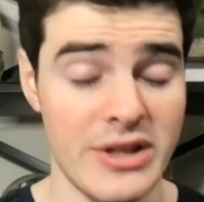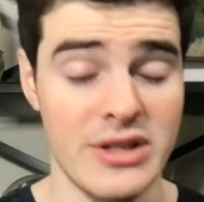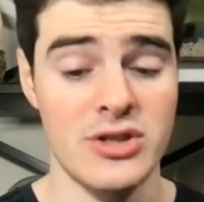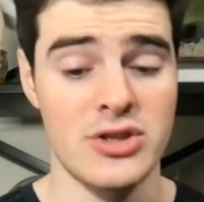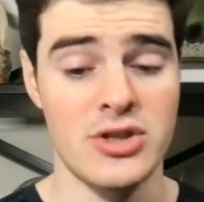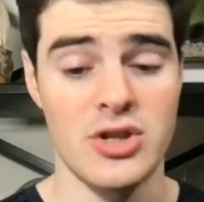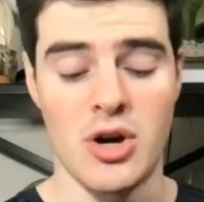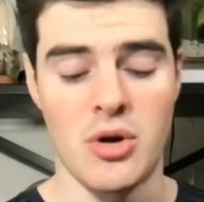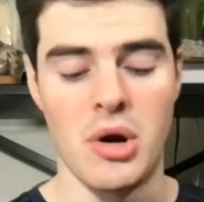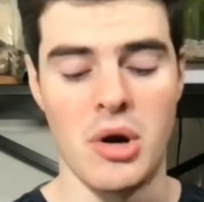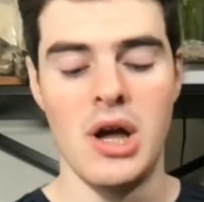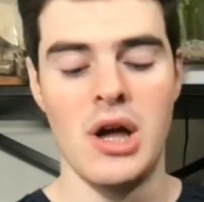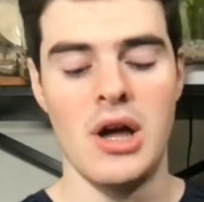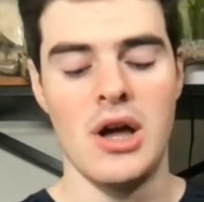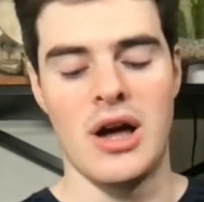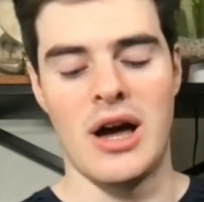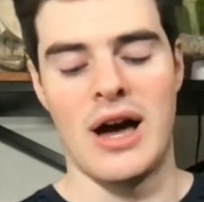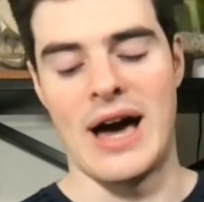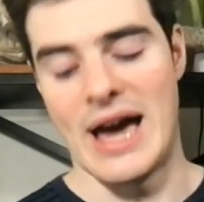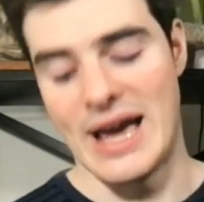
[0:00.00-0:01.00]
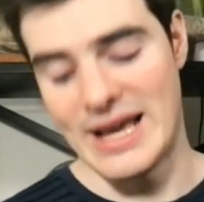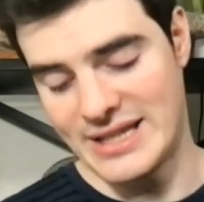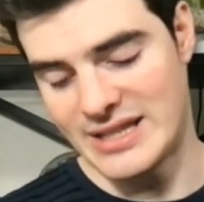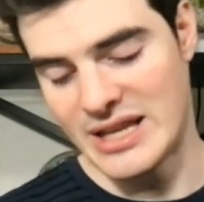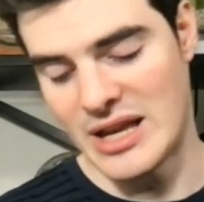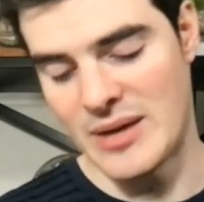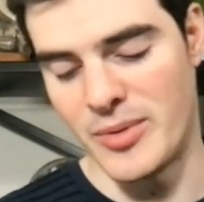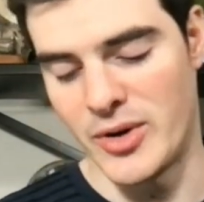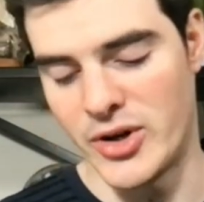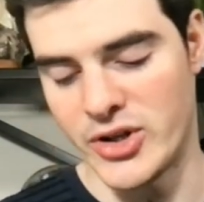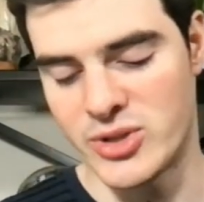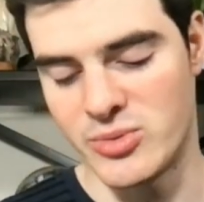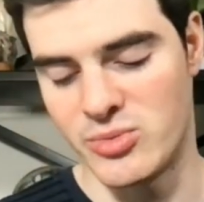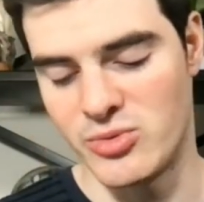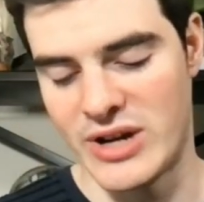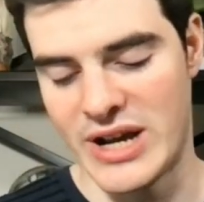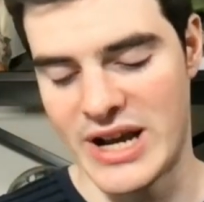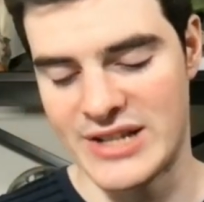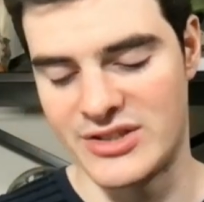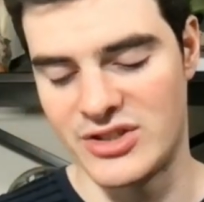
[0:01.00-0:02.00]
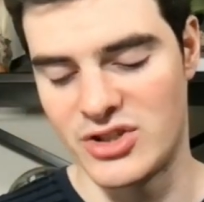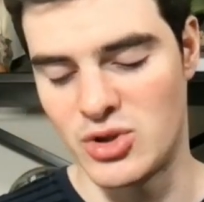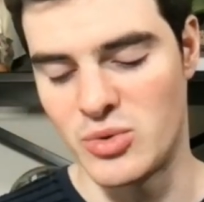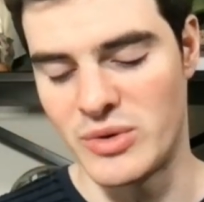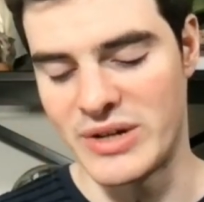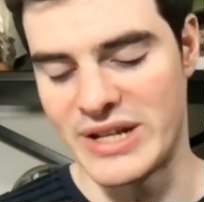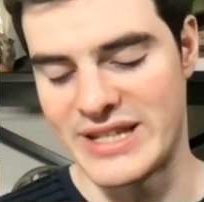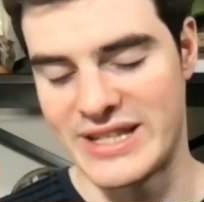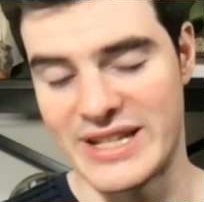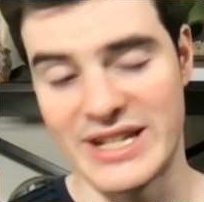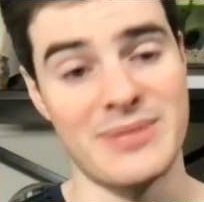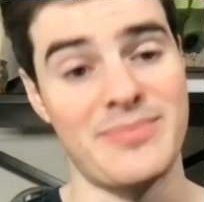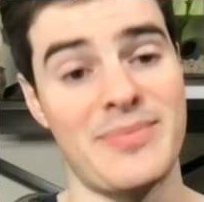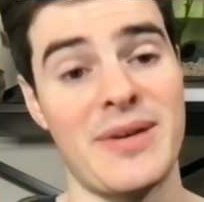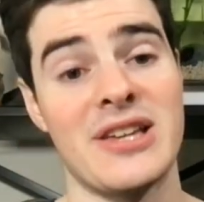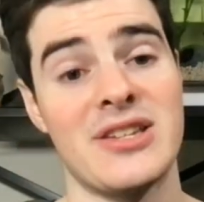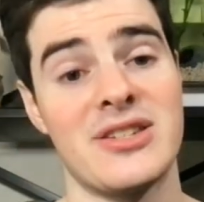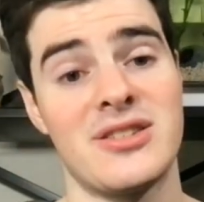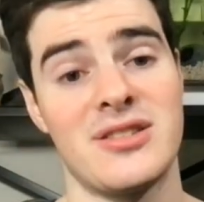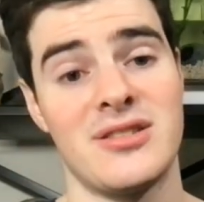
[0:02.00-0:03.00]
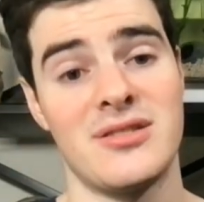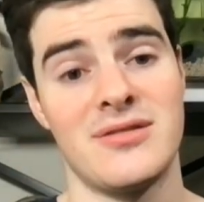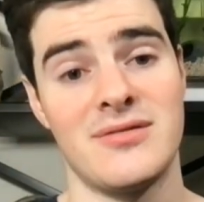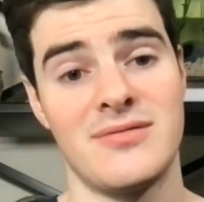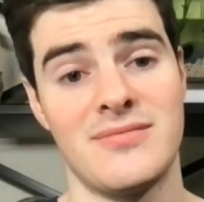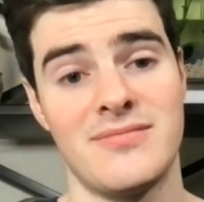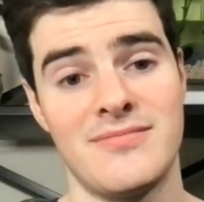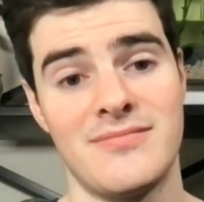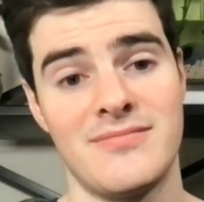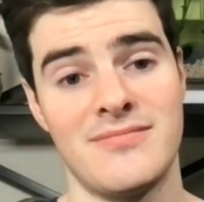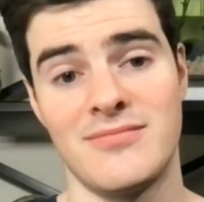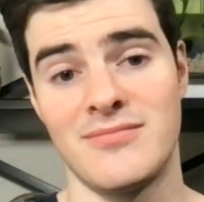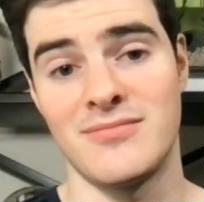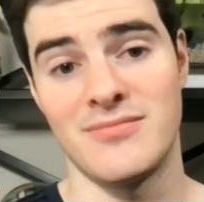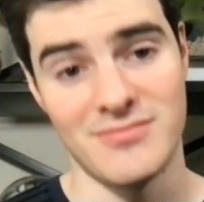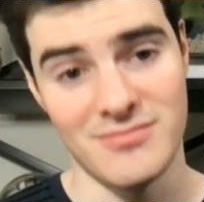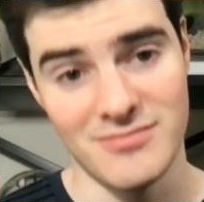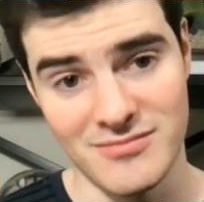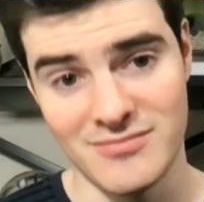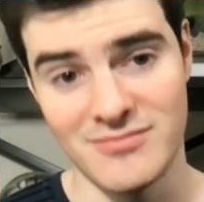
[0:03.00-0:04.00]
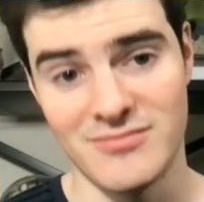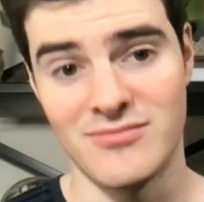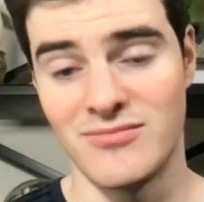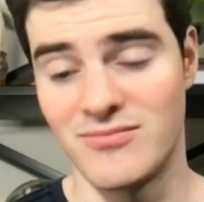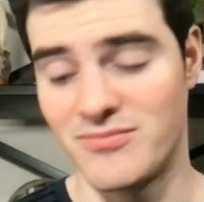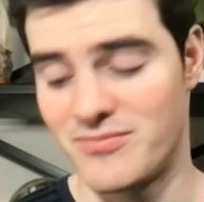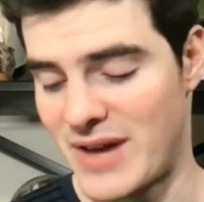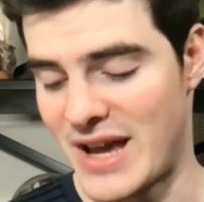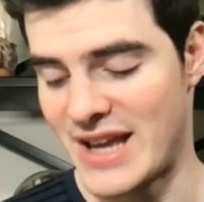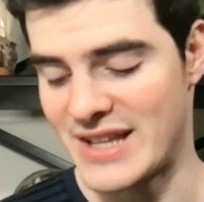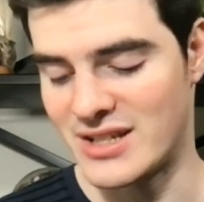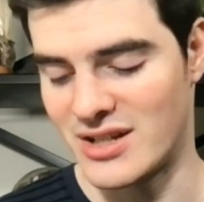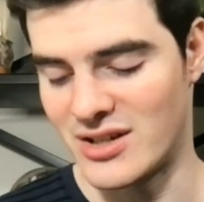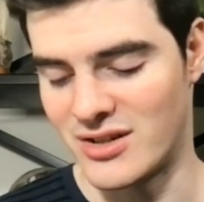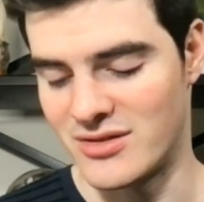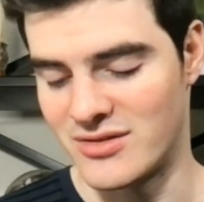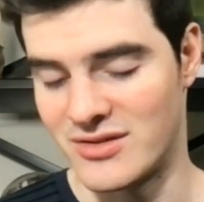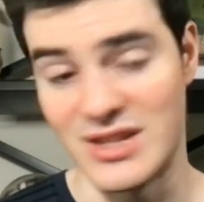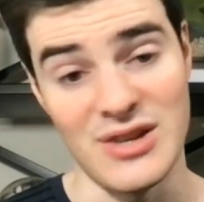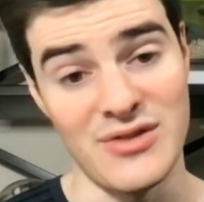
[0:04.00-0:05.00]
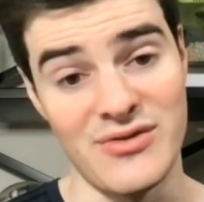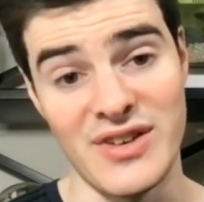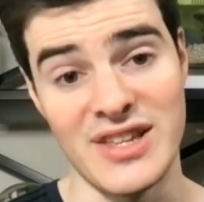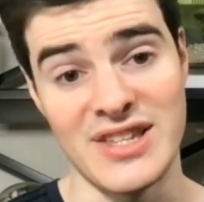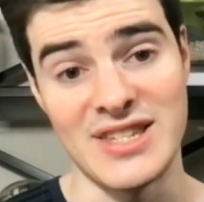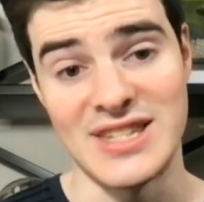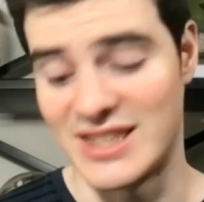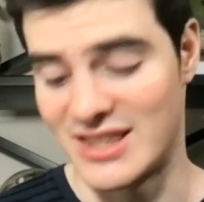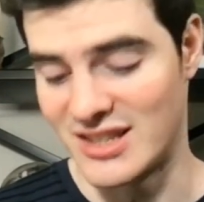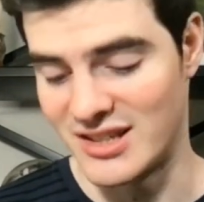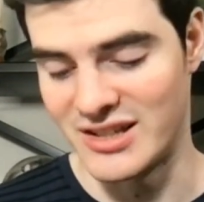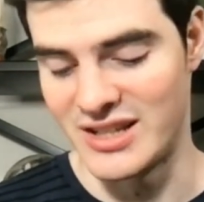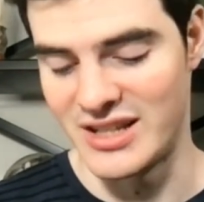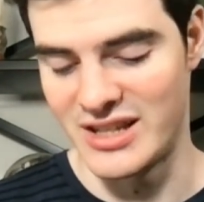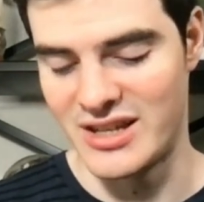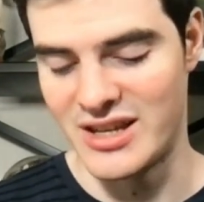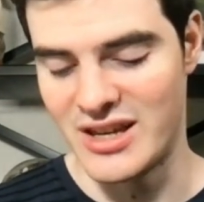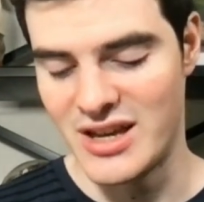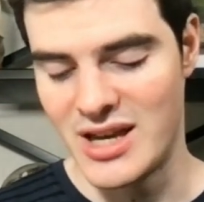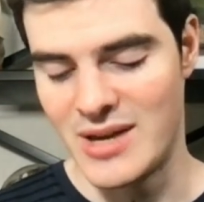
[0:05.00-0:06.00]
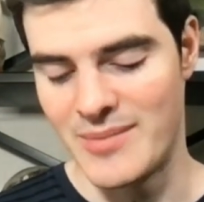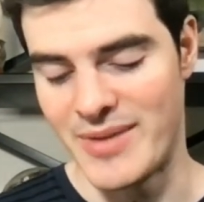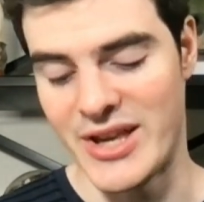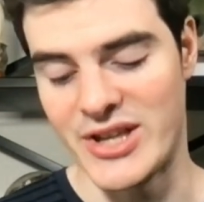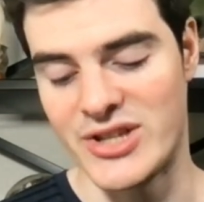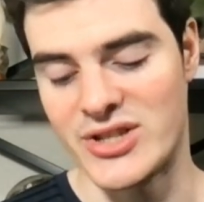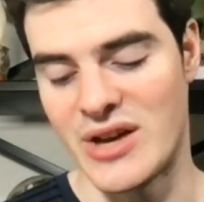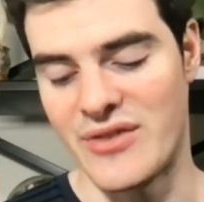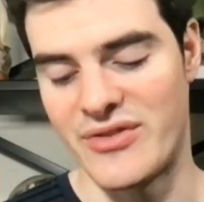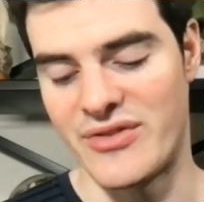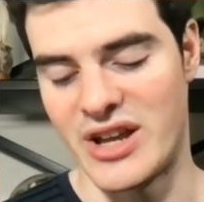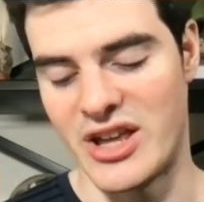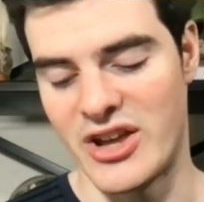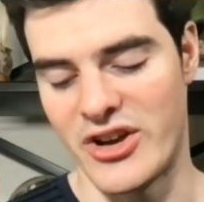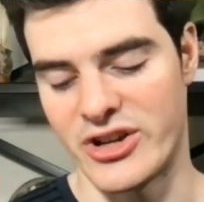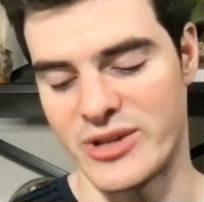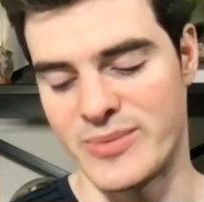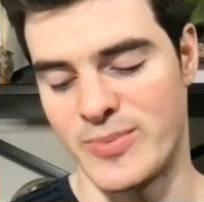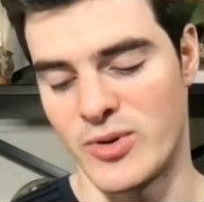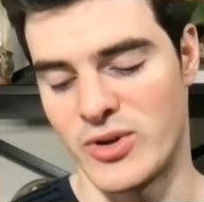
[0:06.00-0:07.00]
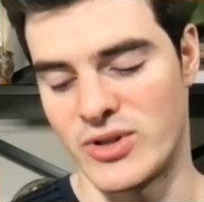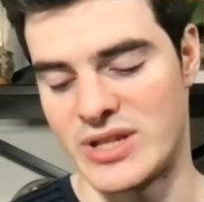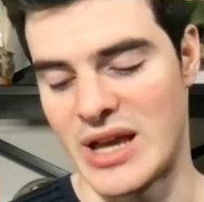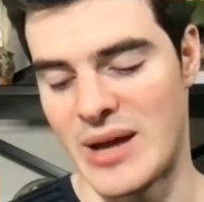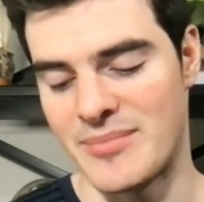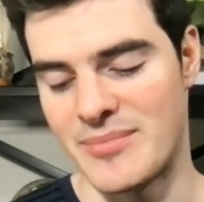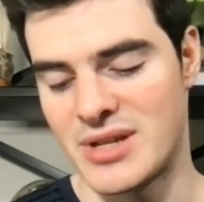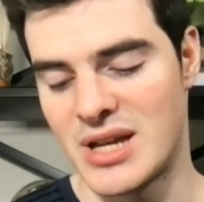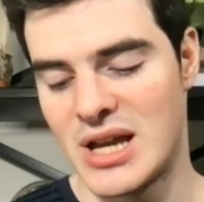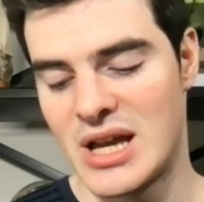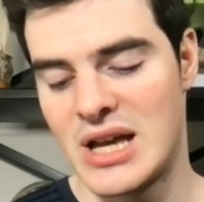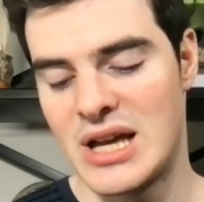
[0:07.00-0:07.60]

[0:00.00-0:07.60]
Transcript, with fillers: So I say Baltimore has the twenty-sixth best passing defense in the league based off of net yards per attempt.